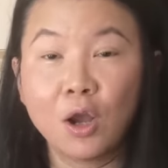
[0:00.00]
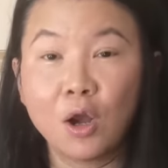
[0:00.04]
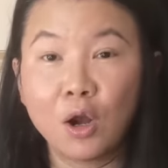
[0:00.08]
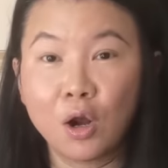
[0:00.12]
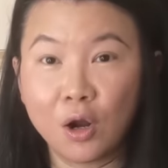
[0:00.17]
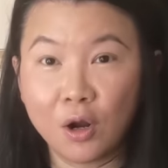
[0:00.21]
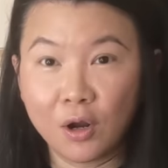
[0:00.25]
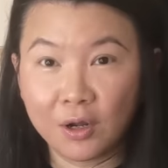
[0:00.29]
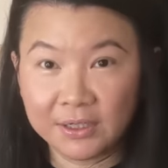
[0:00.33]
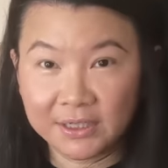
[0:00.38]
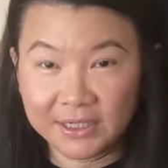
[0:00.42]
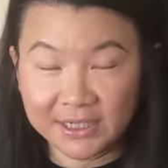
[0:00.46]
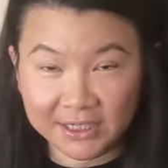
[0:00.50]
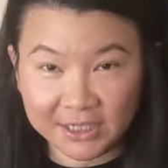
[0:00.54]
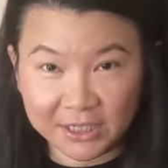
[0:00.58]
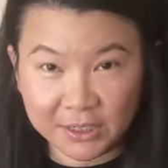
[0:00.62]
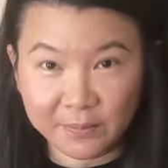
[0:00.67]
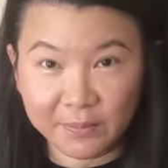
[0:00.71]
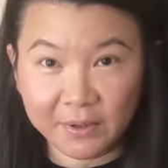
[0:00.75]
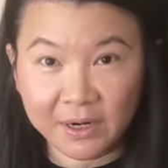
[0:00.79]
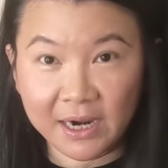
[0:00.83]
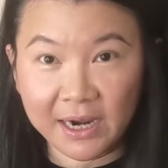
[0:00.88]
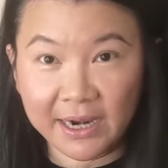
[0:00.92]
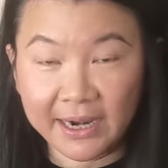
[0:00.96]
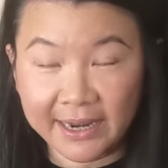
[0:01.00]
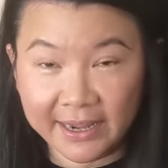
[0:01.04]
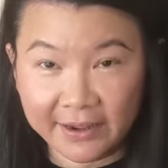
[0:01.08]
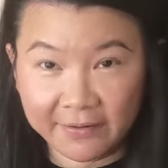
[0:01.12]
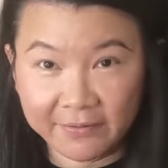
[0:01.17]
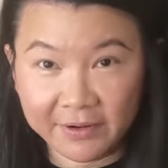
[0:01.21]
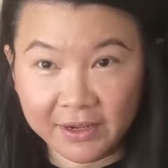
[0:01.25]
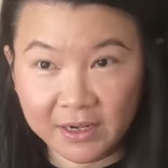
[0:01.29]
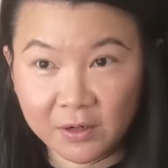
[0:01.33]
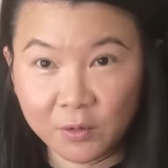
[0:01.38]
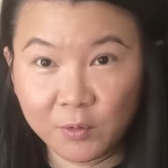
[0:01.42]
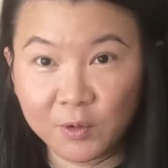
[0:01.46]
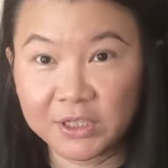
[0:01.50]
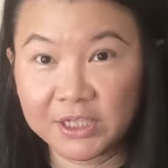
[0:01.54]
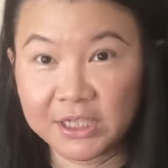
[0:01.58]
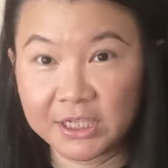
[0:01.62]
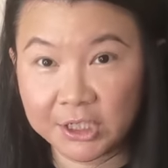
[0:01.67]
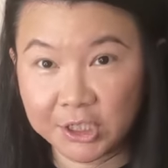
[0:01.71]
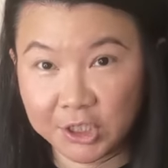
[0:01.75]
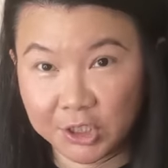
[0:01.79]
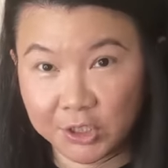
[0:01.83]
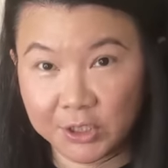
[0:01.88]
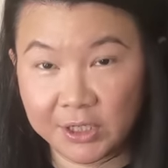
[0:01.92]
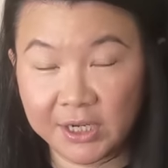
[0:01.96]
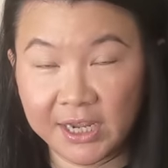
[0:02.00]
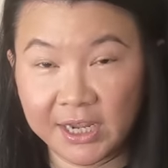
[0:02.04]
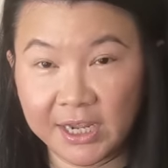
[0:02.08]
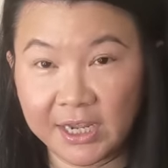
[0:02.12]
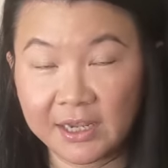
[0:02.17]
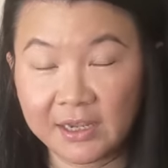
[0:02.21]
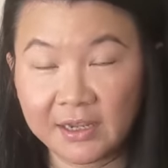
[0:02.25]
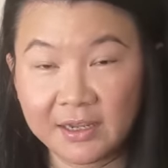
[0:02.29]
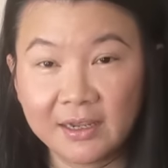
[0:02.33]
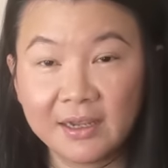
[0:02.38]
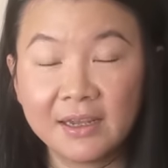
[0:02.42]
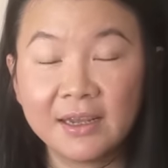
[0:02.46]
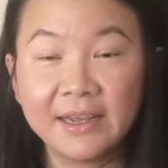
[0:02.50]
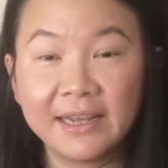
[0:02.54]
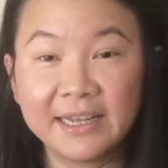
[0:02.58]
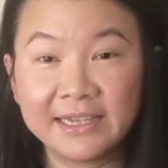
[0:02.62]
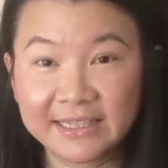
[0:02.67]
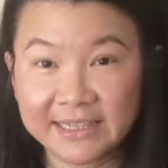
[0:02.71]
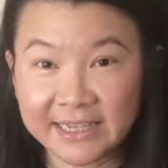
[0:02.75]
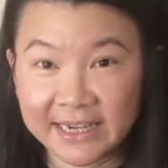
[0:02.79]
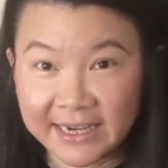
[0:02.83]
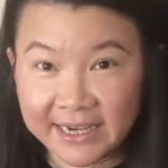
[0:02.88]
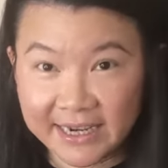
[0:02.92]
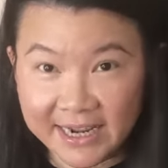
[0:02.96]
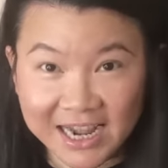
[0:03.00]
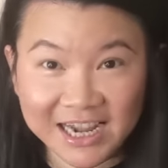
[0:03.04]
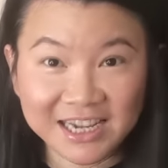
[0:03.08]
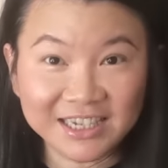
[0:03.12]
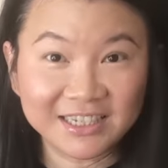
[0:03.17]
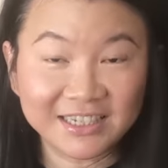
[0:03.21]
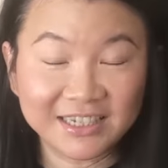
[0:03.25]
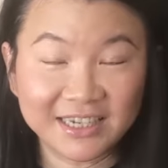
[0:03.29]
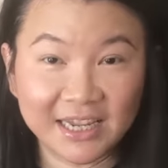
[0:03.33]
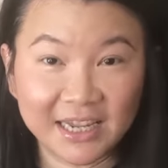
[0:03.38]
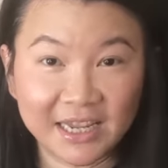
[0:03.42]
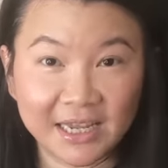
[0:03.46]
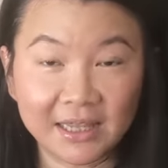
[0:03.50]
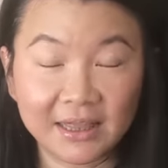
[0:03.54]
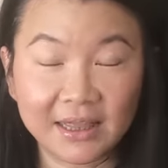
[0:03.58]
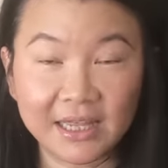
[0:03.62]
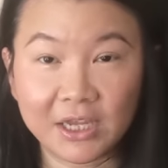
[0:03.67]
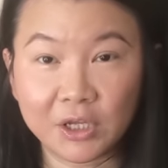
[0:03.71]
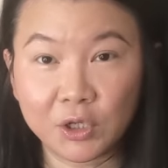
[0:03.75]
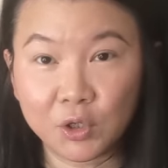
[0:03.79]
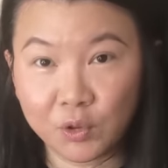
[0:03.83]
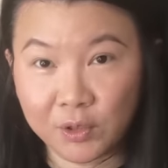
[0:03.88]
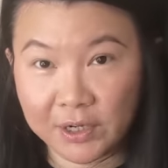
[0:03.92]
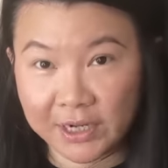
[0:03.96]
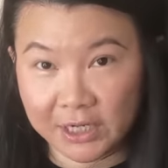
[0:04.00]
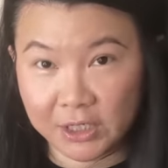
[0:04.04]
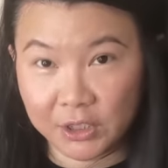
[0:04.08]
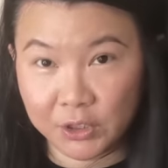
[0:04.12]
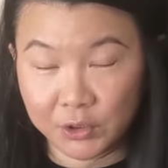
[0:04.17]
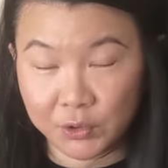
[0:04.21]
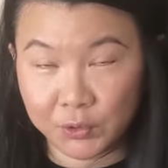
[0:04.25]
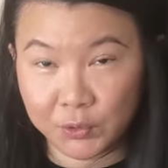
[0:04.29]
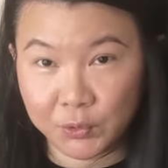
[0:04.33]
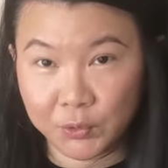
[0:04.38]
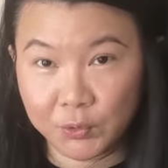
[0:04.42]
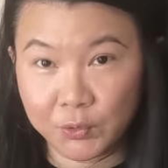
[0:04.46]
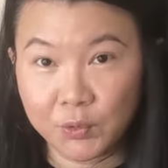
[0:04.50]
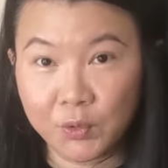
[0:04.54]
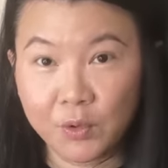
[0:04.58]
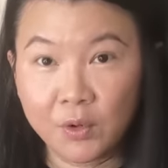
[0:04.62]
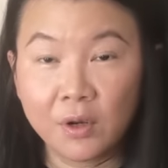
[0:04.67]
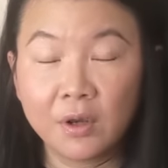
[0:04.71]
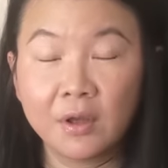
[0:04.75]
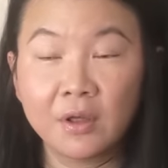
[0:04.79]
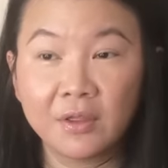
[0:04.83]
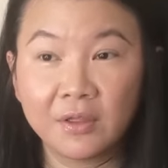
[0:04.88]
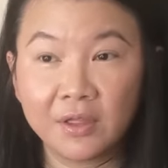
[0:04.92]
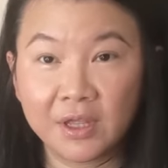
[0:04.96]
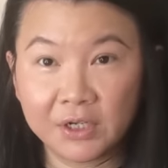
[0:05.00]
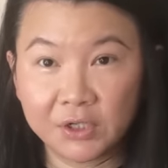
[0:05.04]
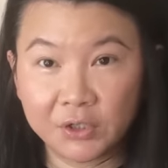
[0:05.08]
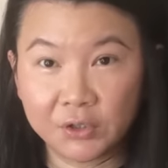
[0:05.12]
On December 11, which is today, is the last day that you can do the